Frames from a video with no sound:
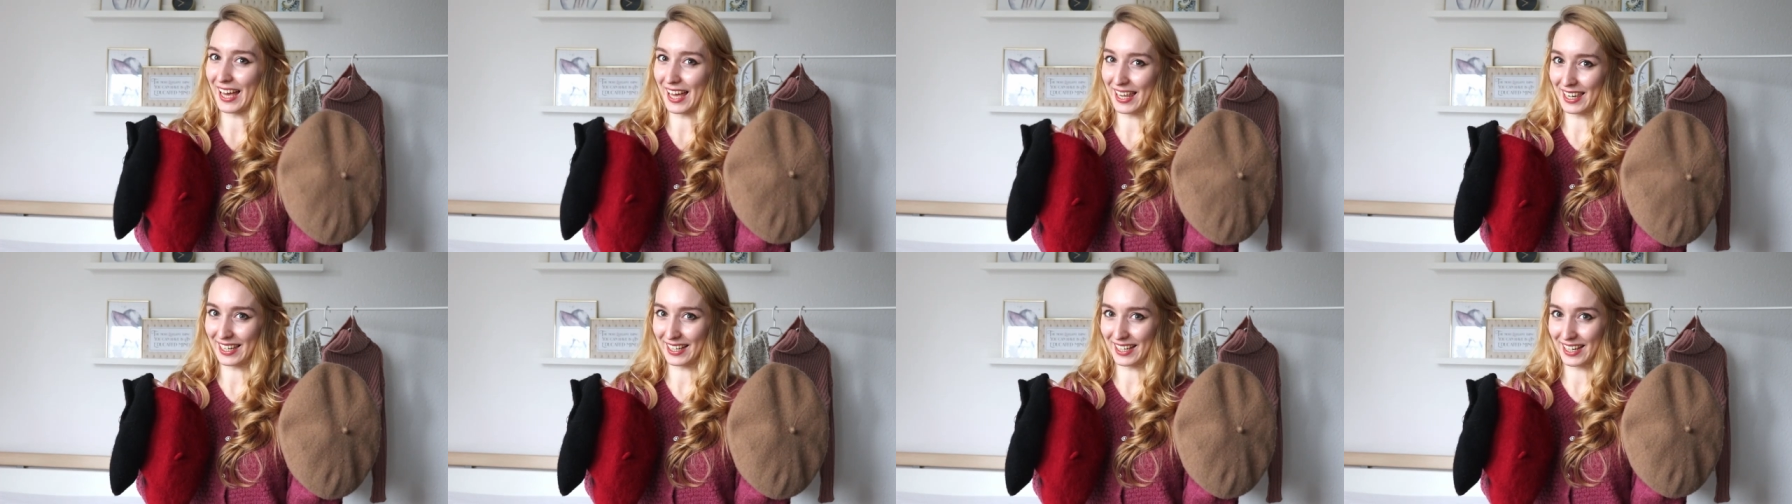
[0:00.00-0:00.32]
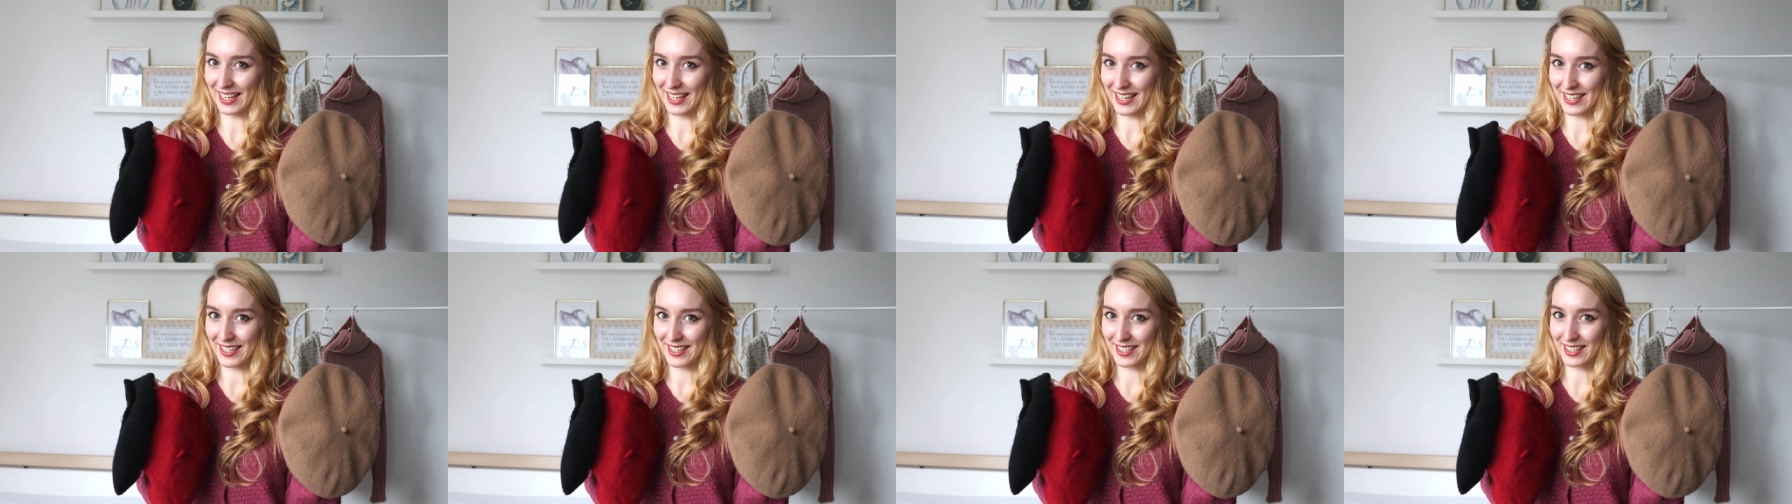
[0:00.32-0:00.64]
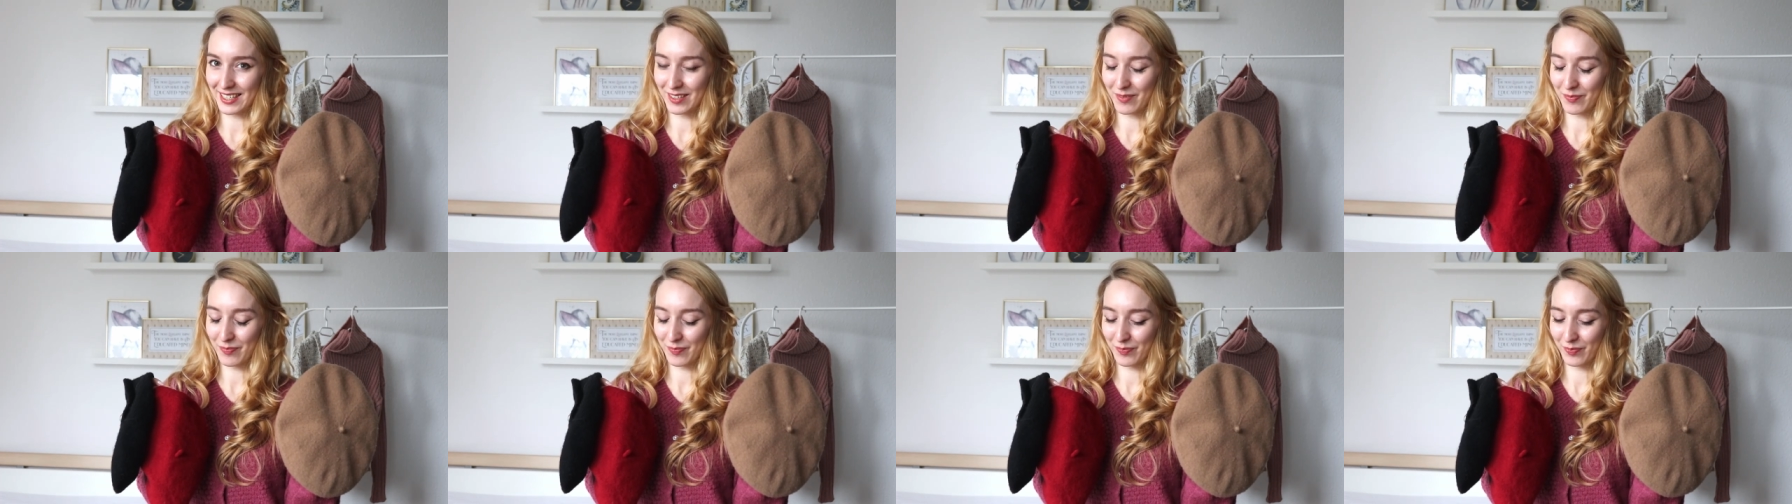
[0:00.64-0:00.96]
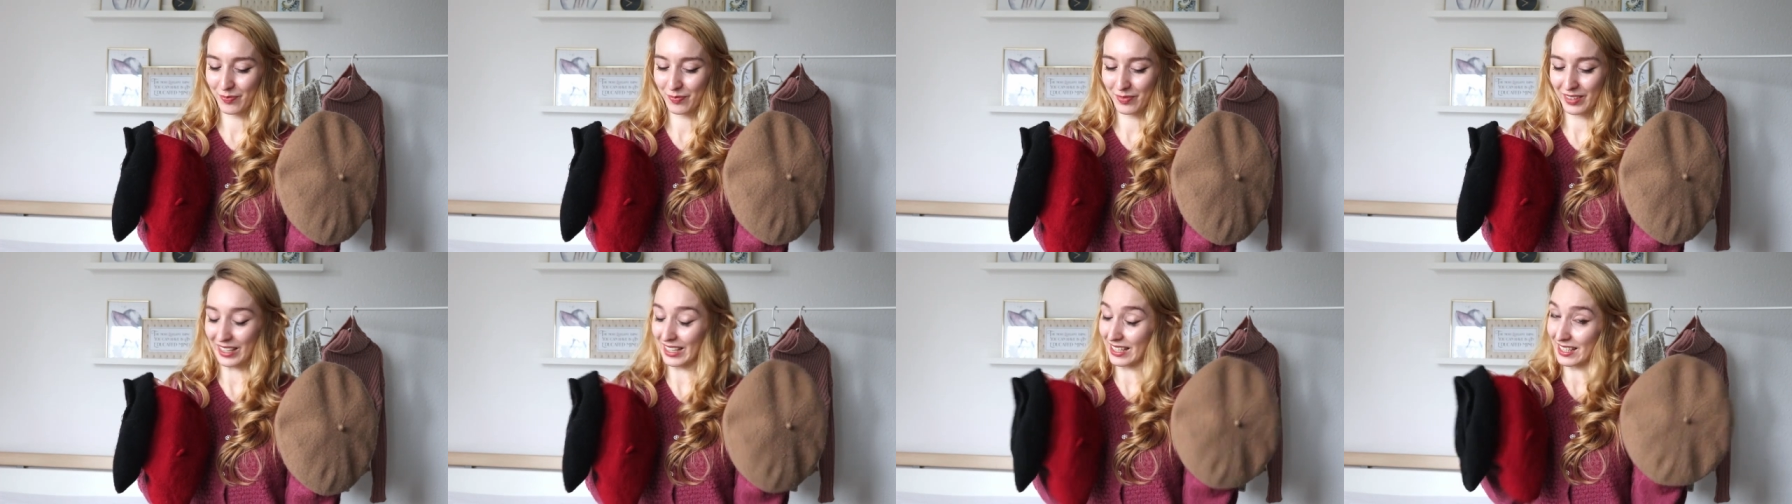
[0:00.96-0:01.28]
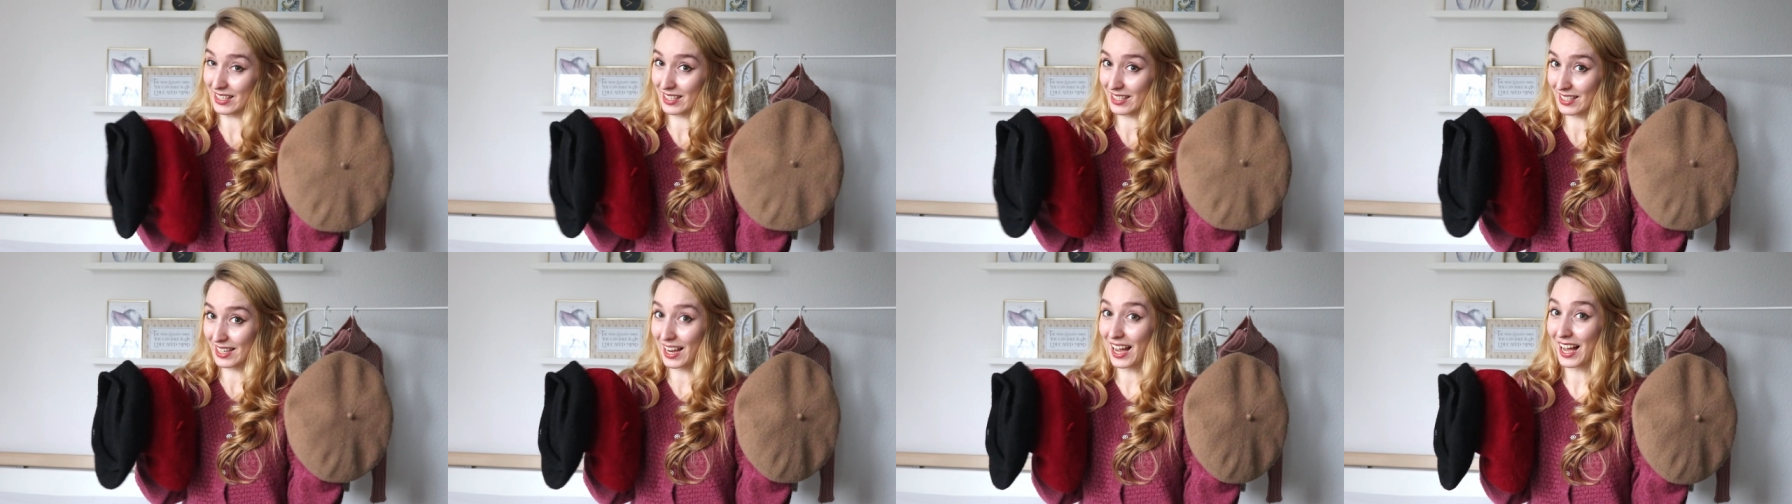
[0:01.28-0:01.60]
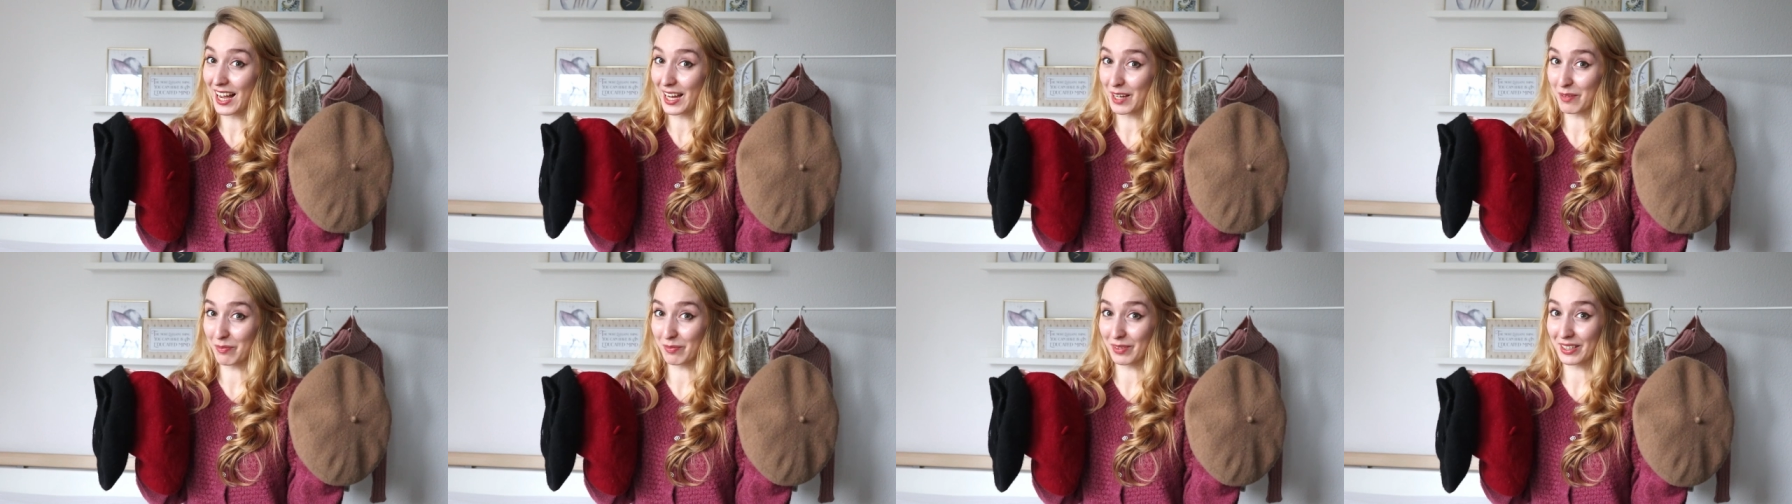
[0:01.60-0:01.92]
elegant and
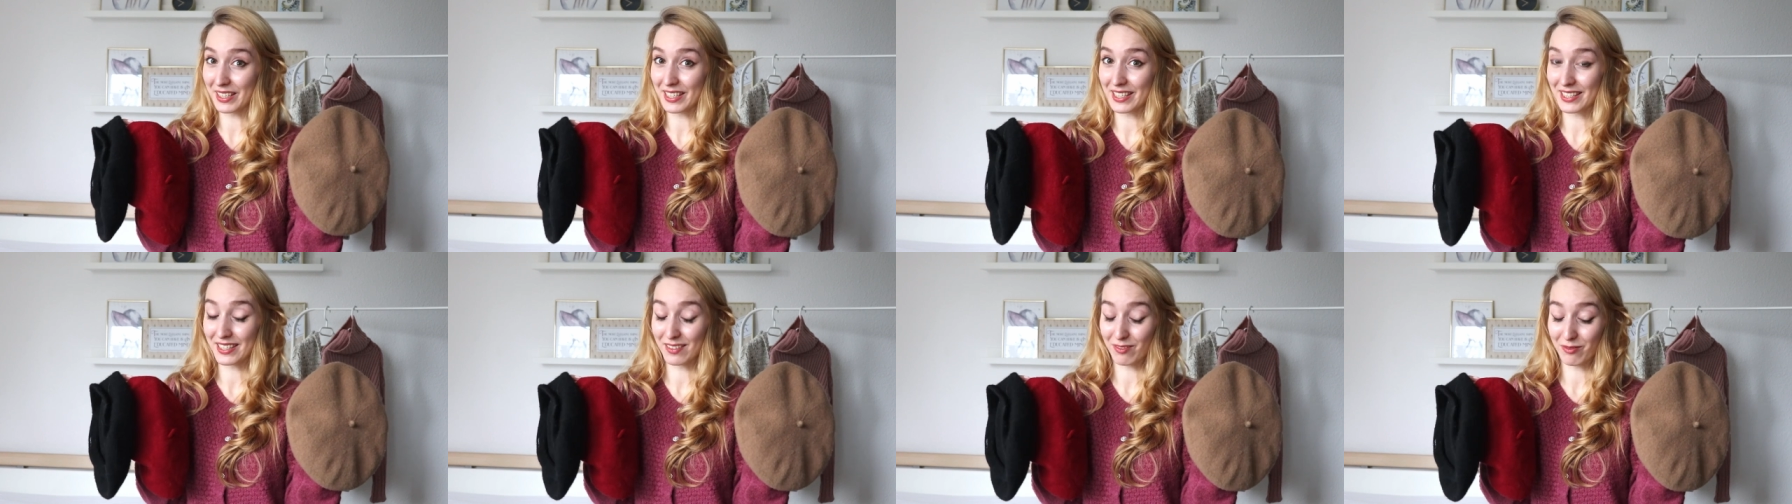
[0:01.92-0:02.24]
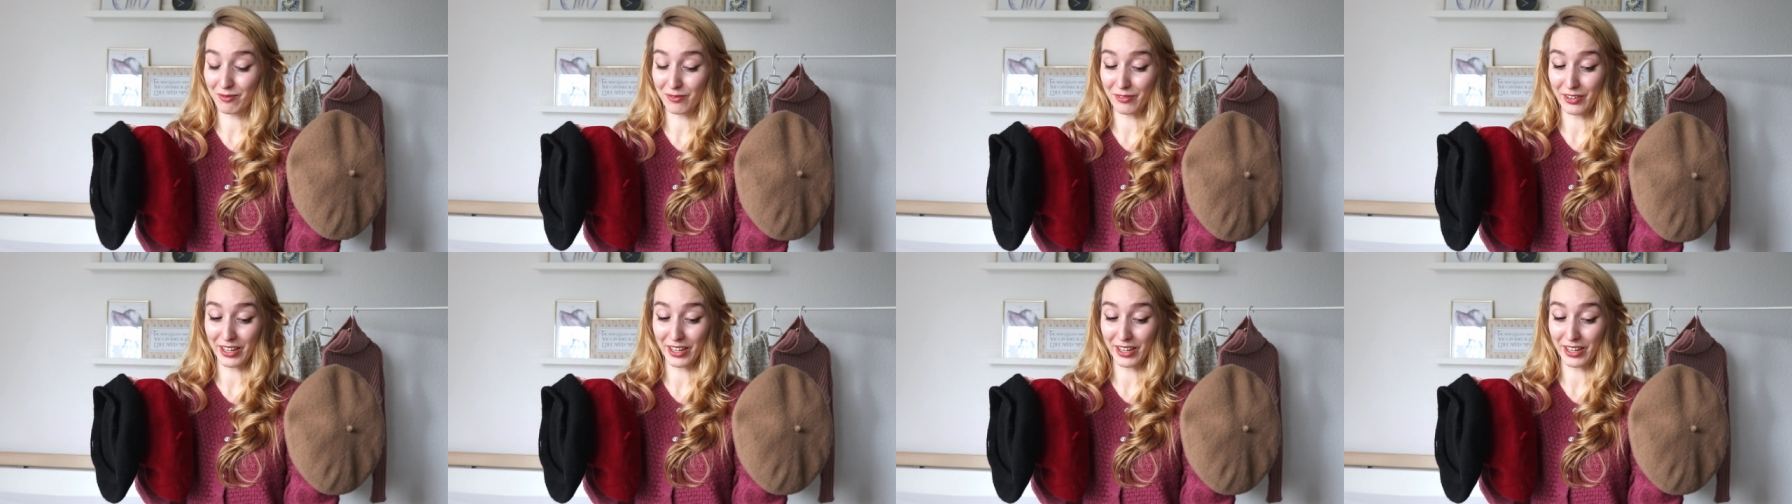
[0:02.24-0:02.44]
timeless.